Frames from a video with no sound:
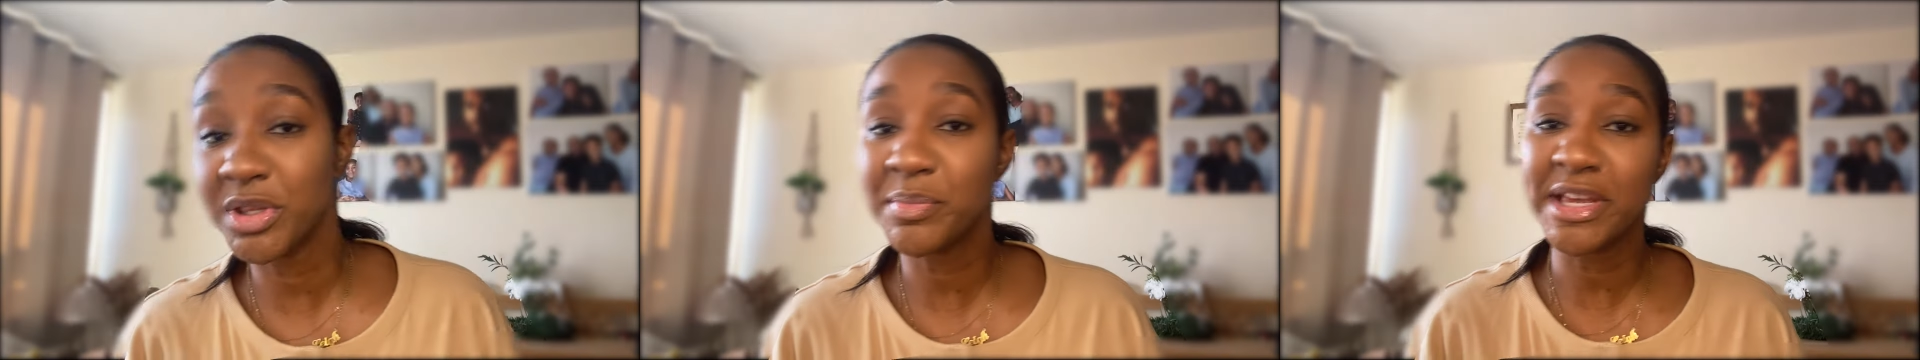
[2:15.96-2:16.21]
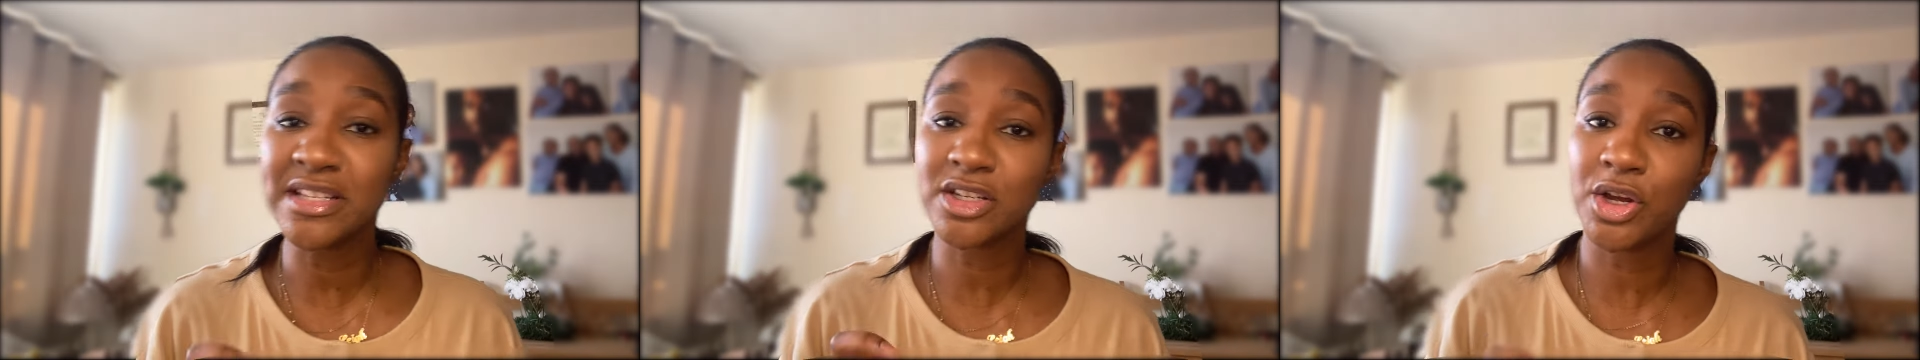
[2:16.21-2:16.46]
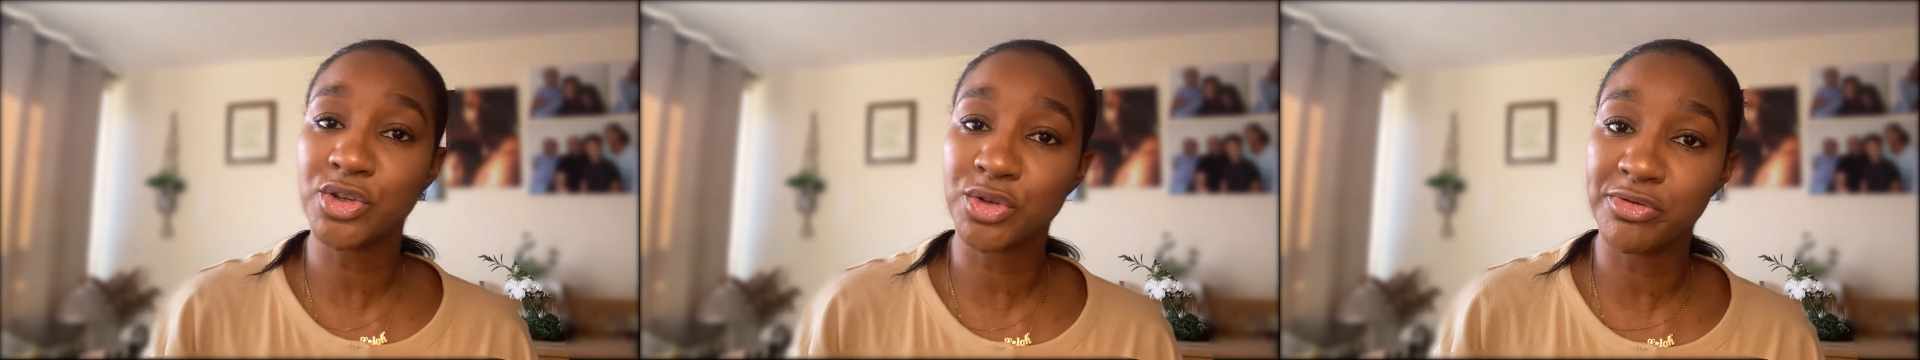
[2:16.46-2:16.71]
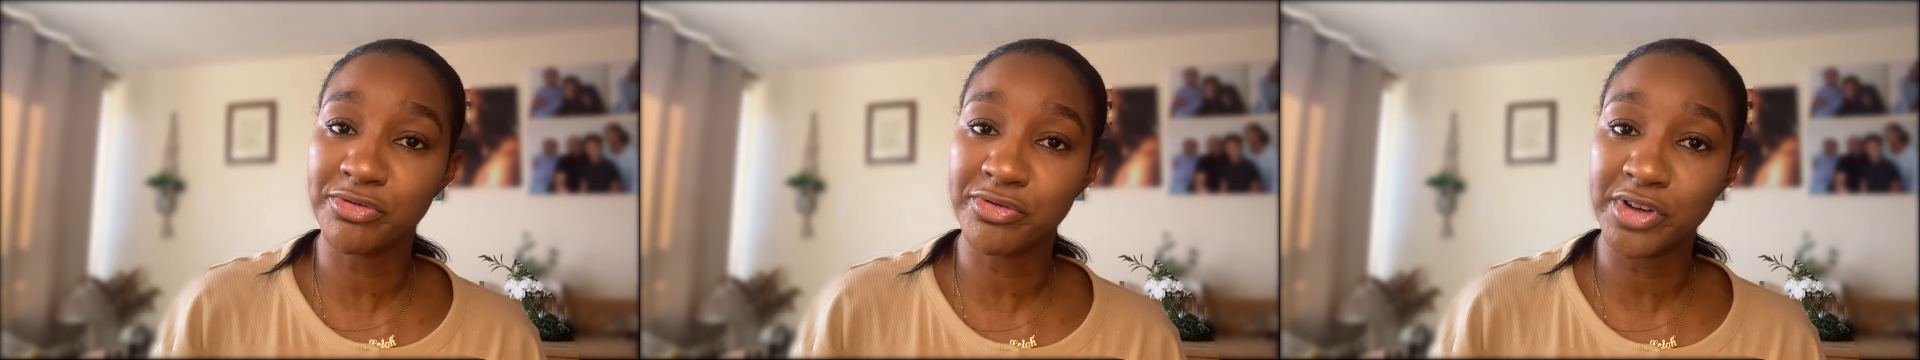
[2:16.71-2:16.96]
put the base coat
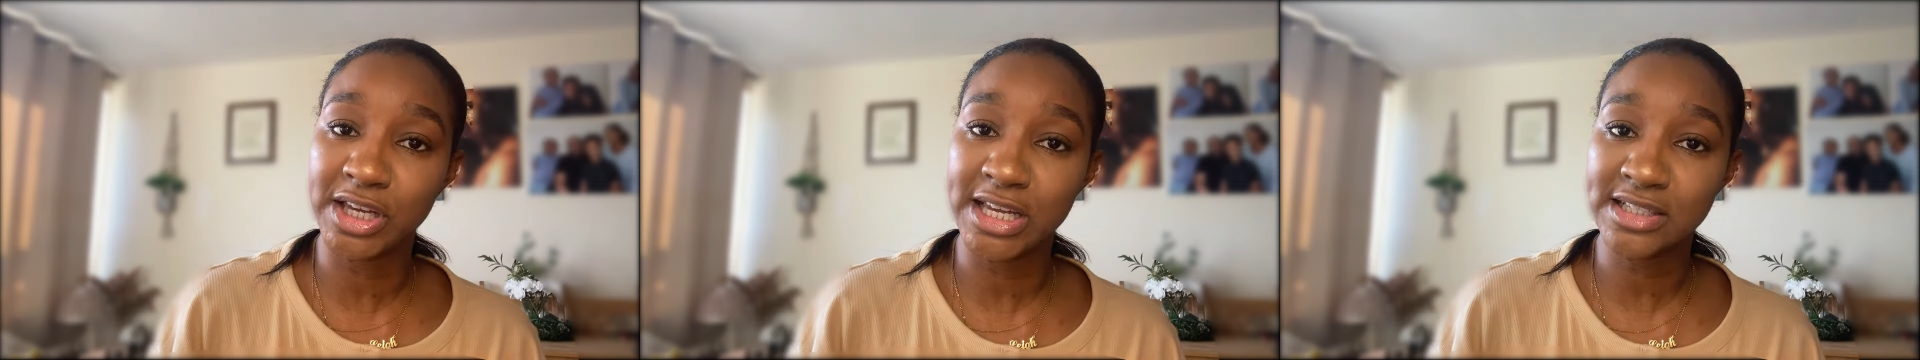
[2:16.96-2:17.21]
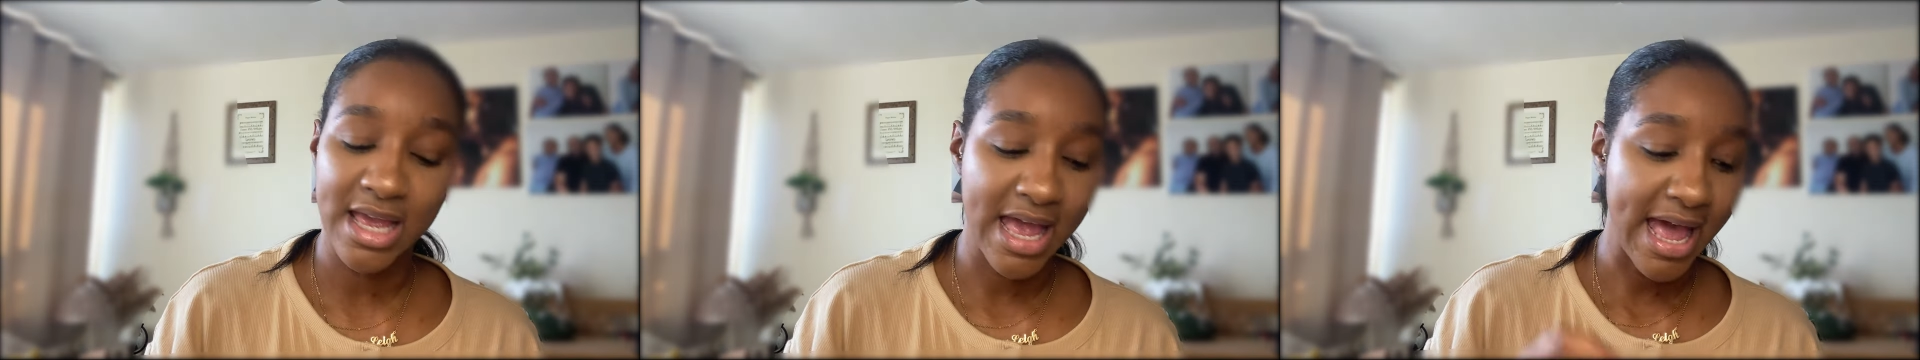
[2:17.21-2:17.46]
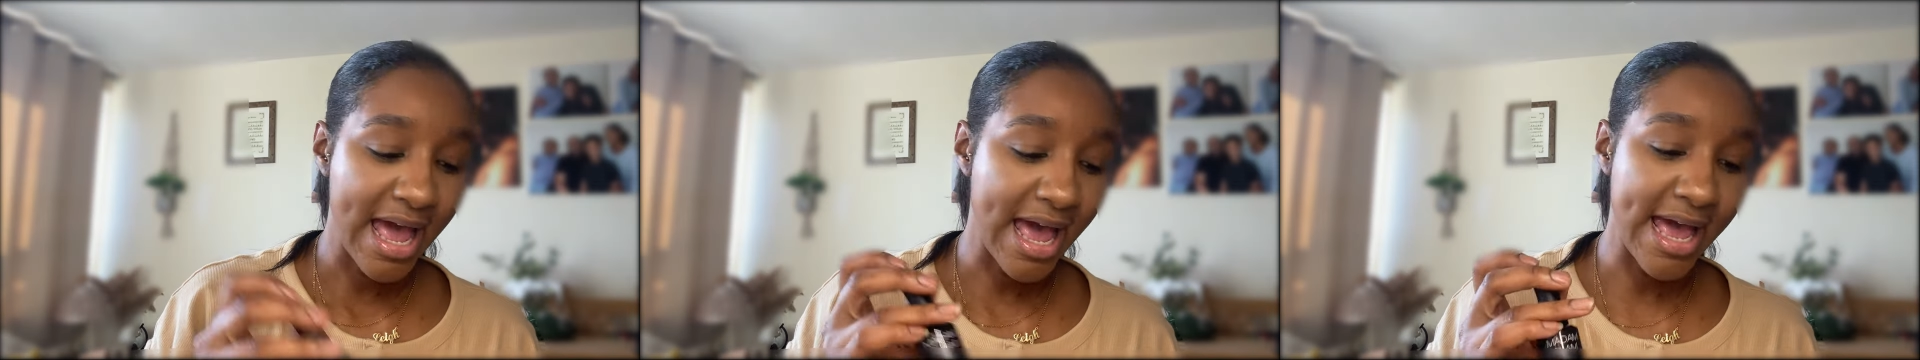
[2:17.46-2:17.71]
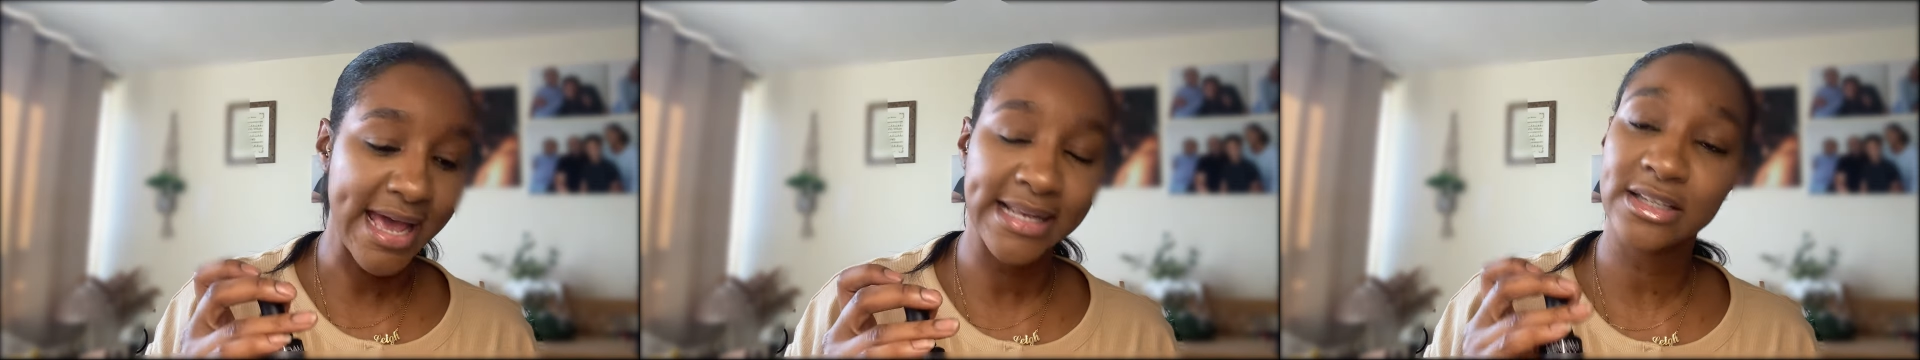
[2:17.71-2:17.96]
on first
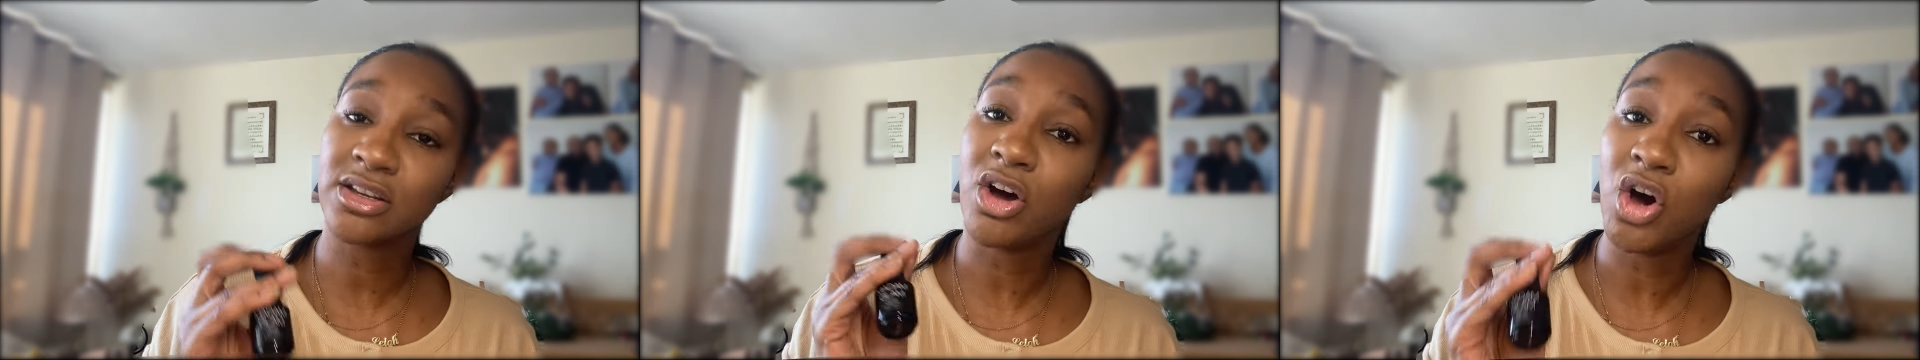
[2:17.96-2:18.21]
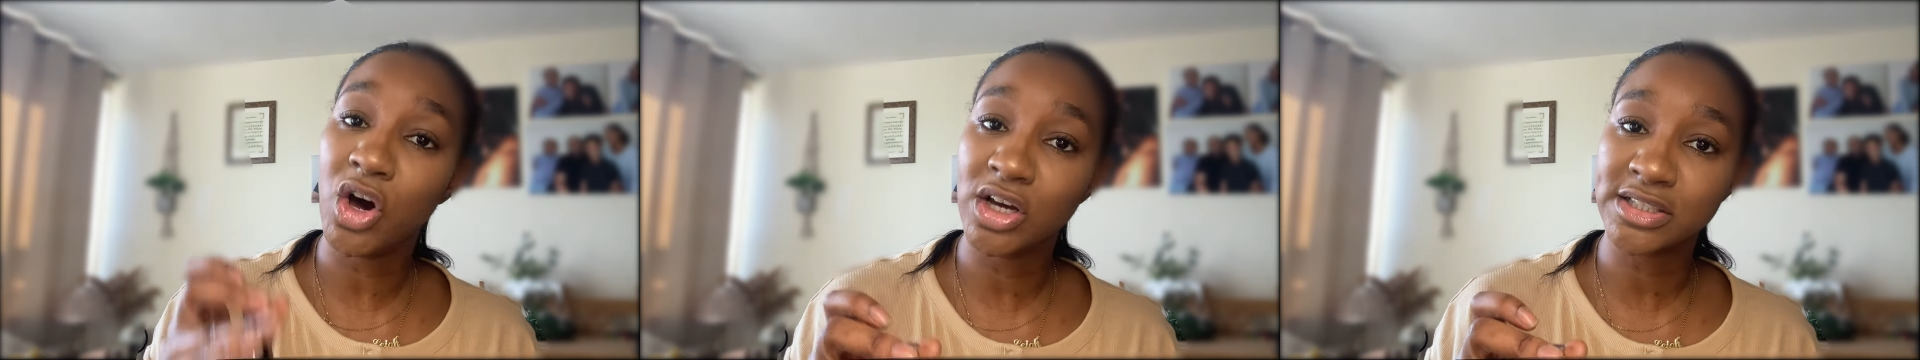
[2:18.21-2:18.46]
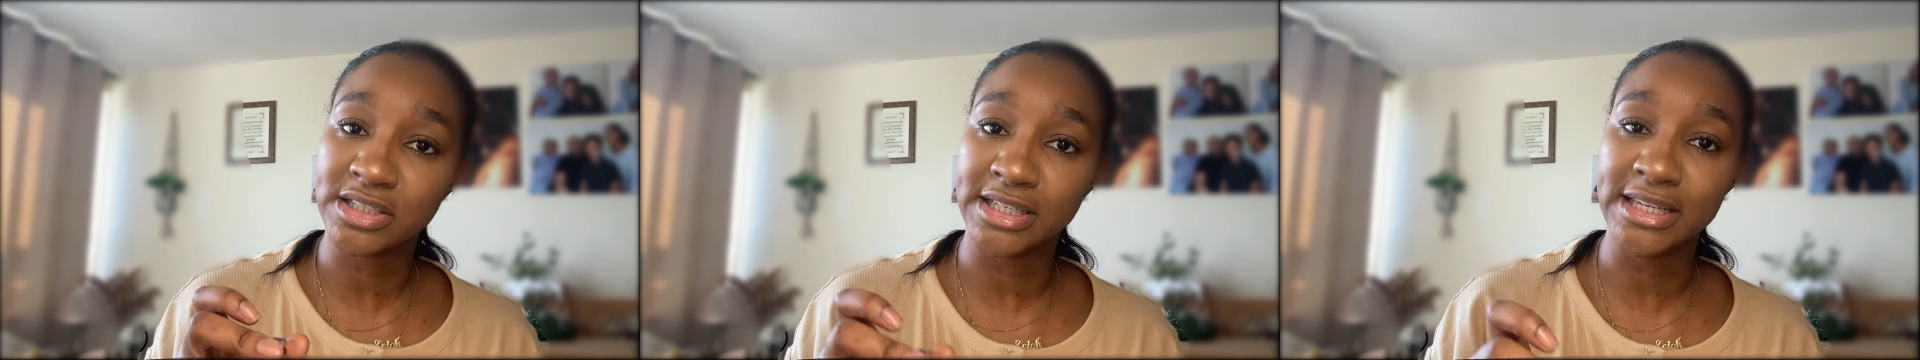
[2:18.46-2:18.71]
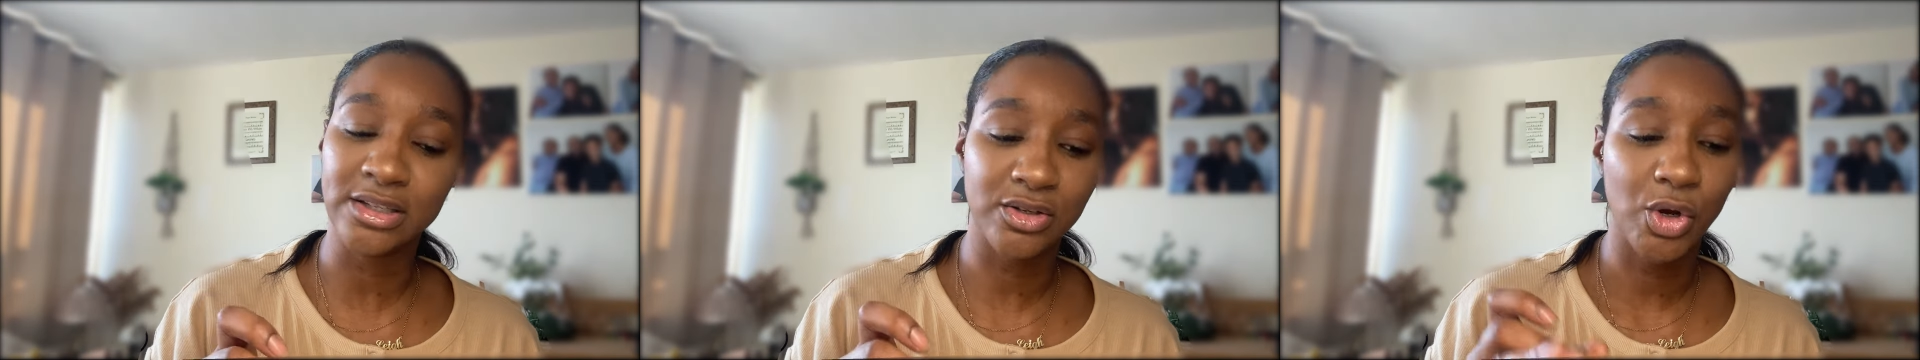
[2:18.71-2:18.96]
and harden
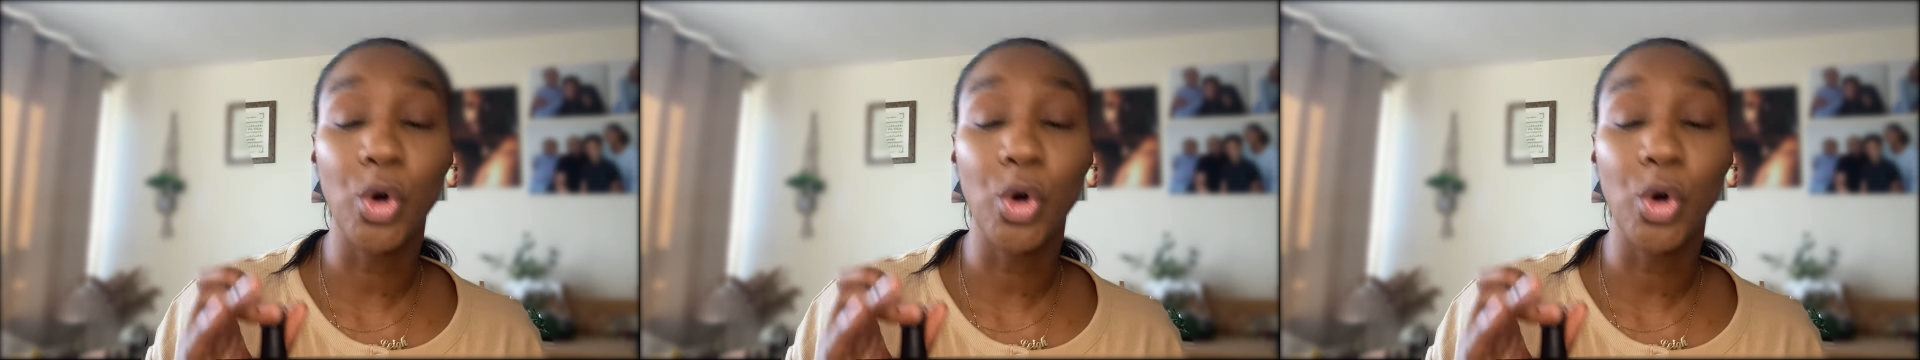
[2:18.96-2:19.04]
it